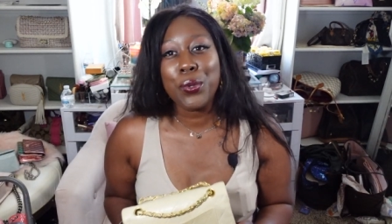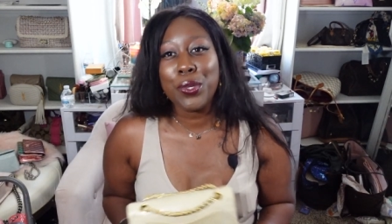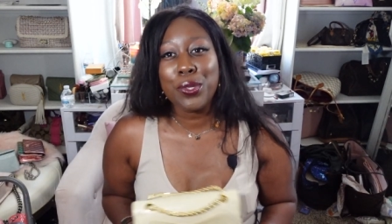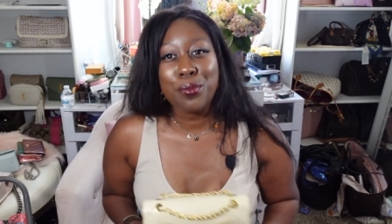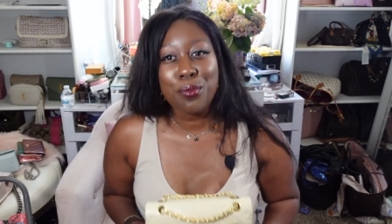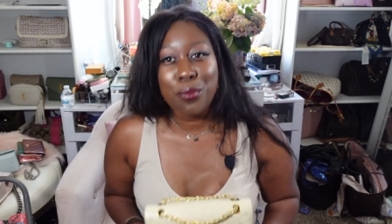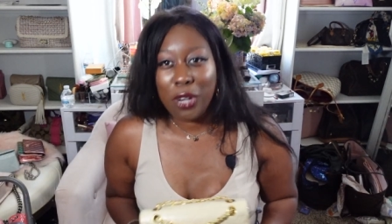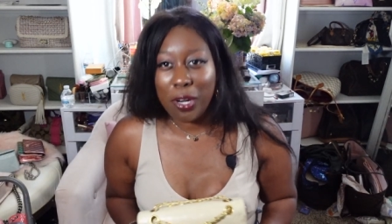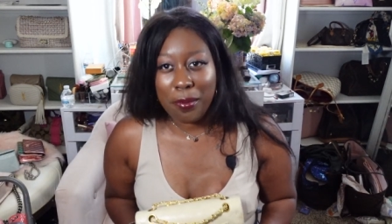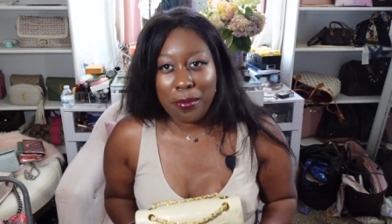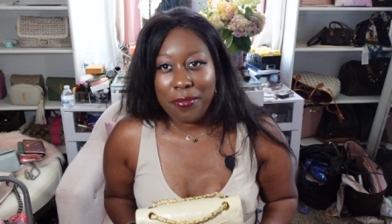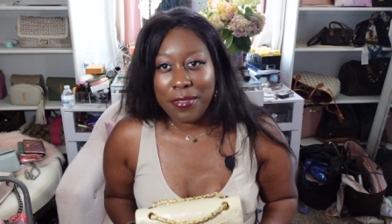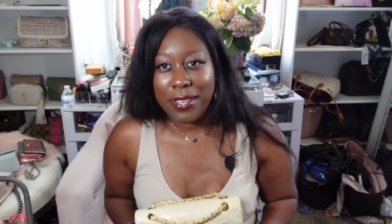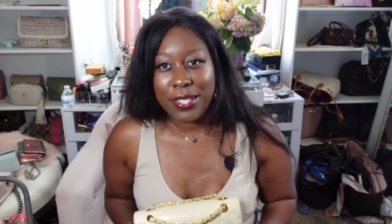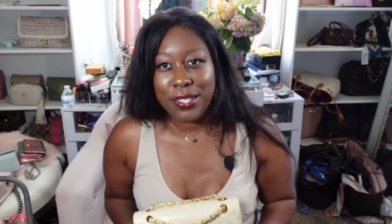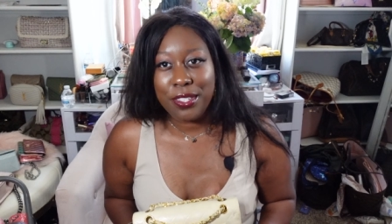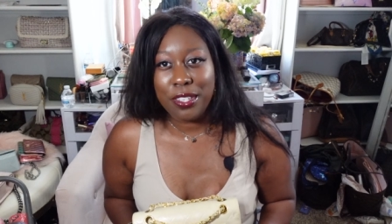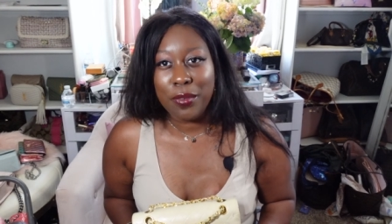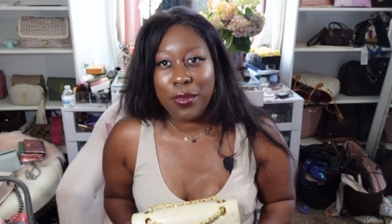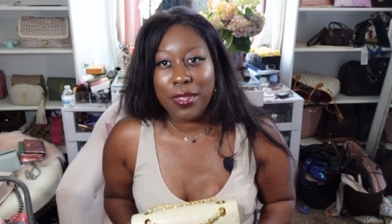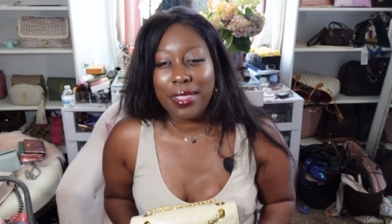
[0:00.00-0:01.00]
who's more
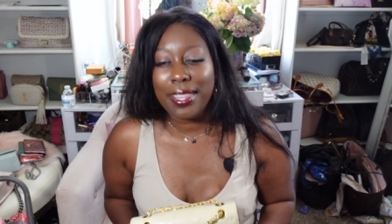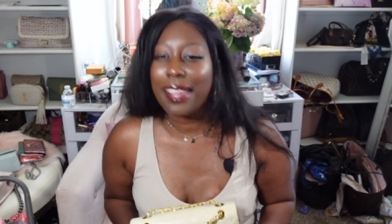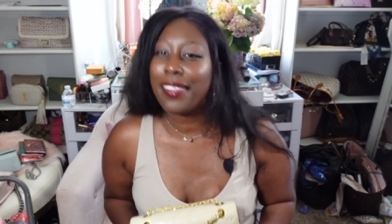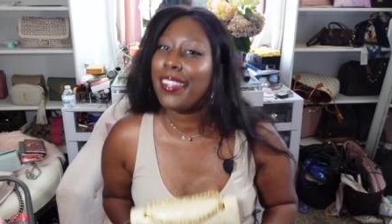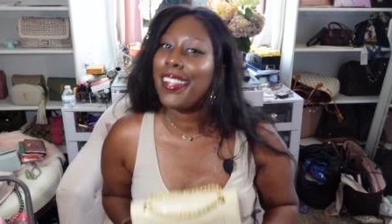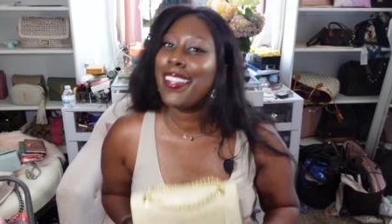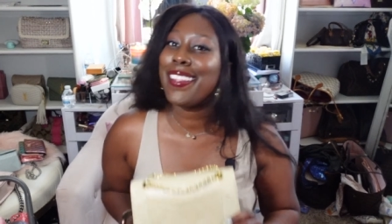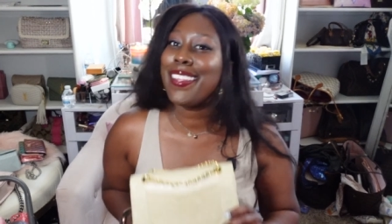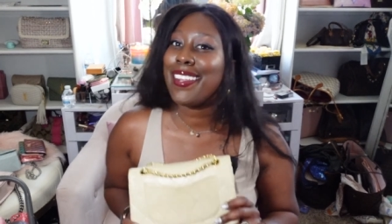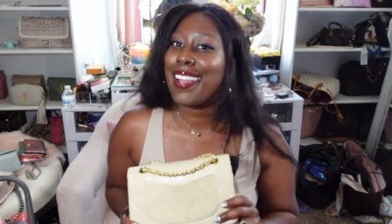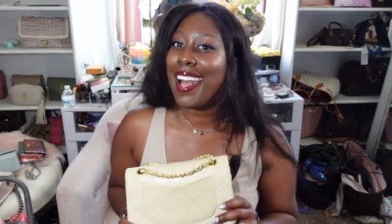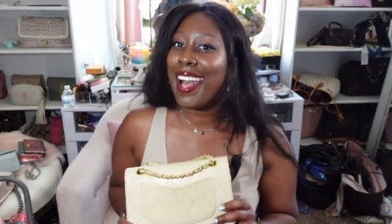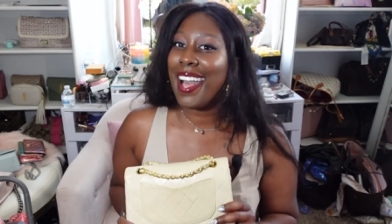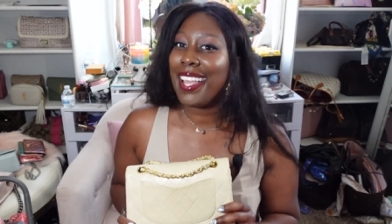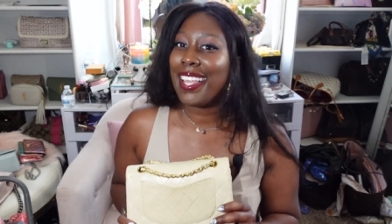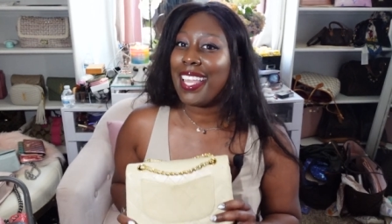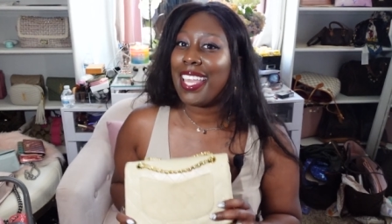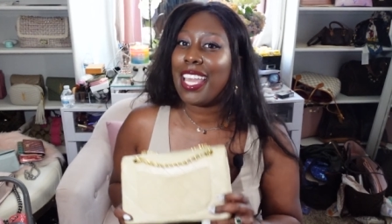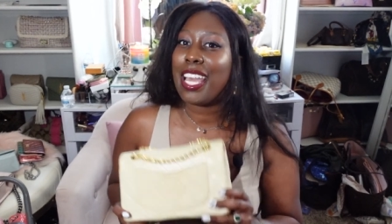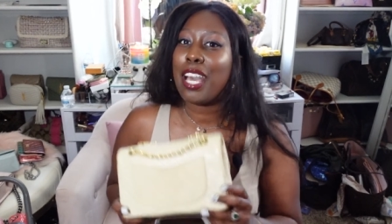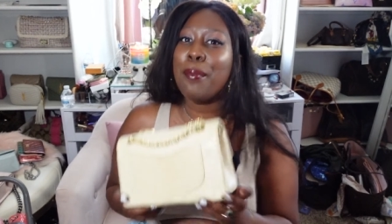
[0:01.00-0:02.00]
professional with leather than
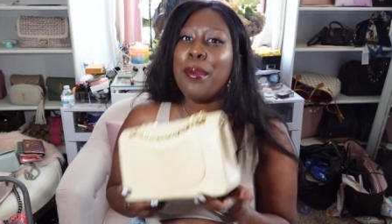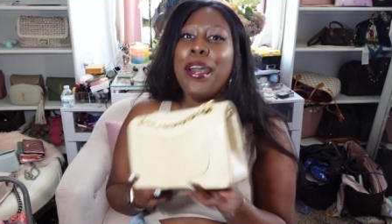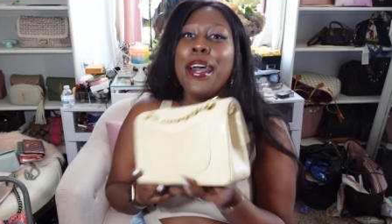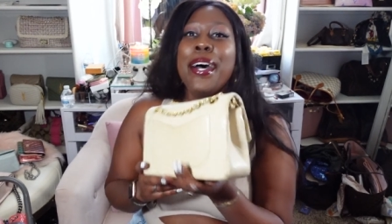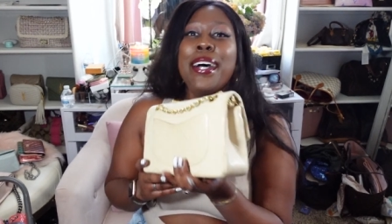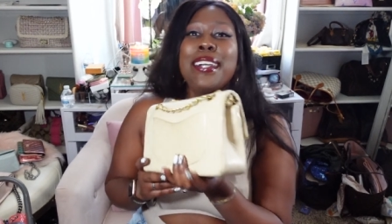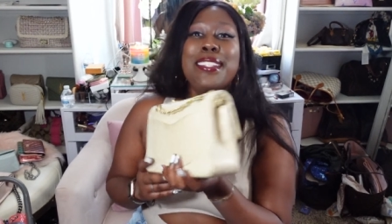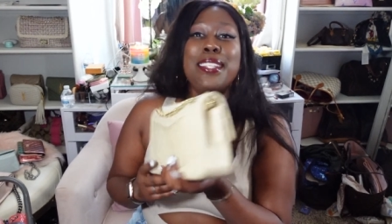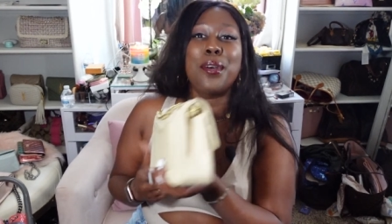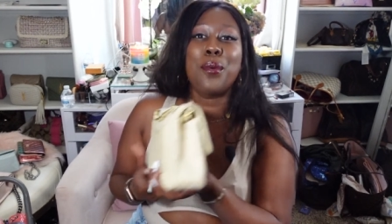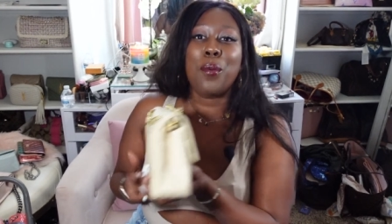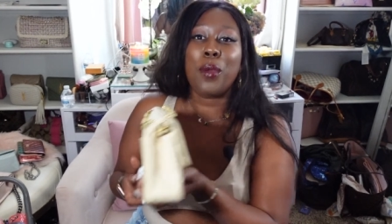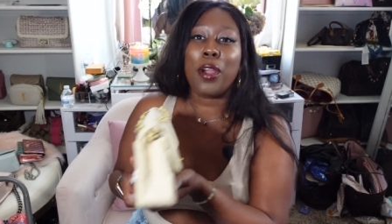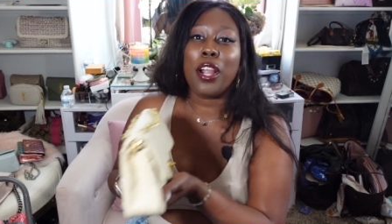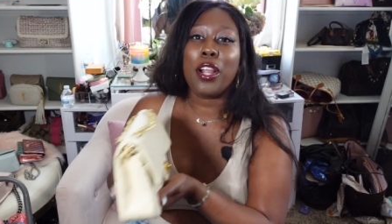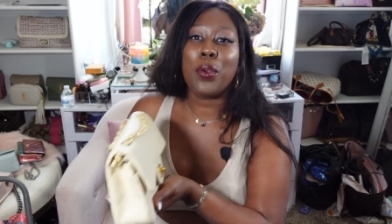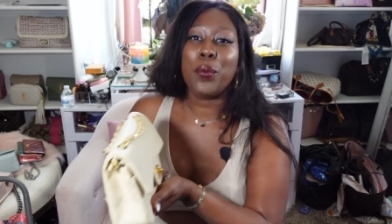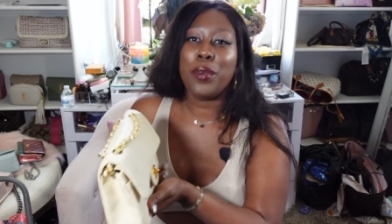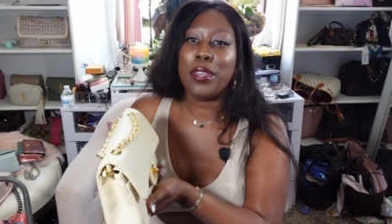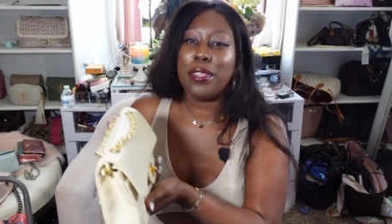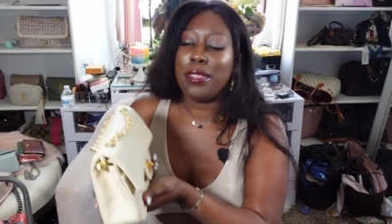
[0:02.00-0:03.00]
I am to
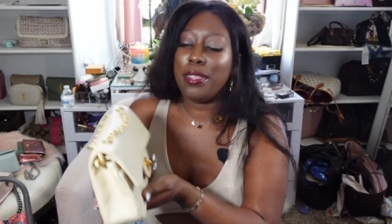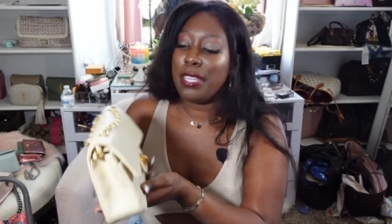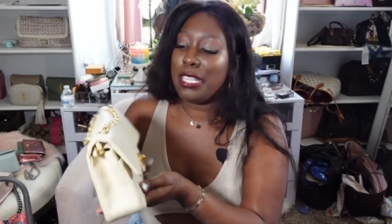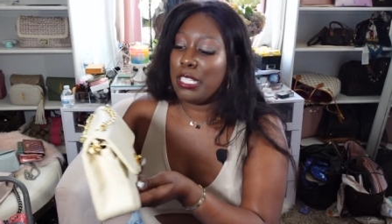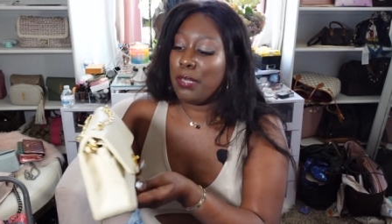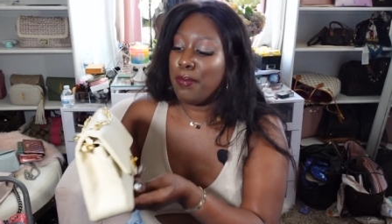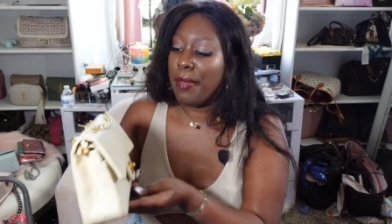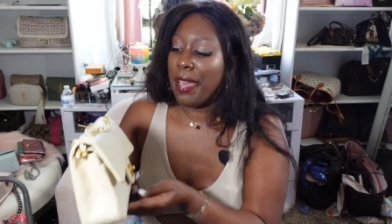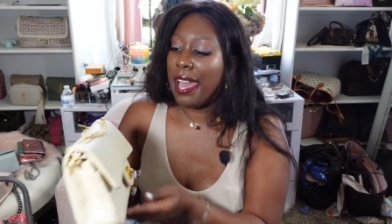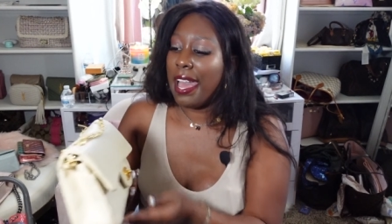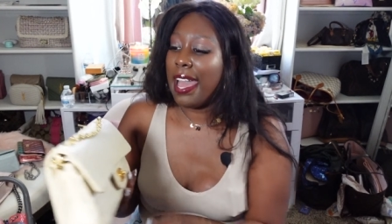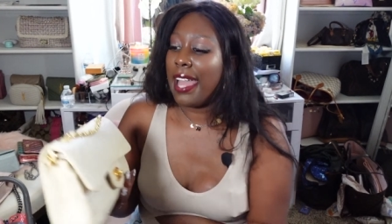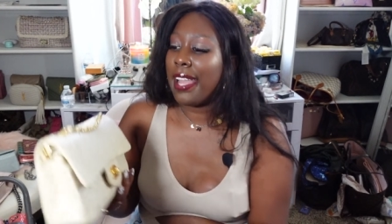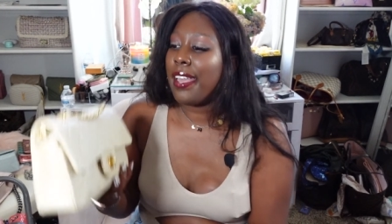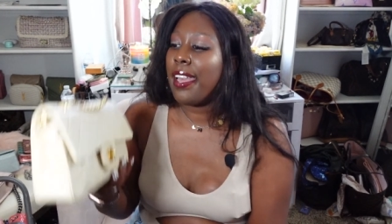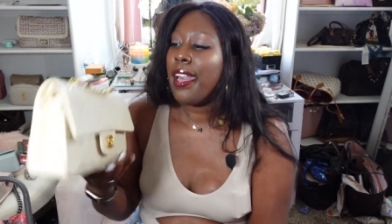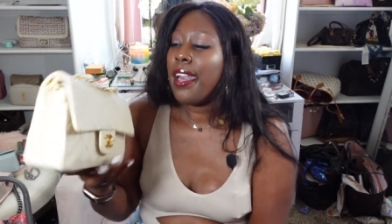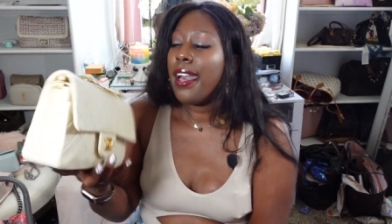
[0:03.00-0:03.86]
work with this bag.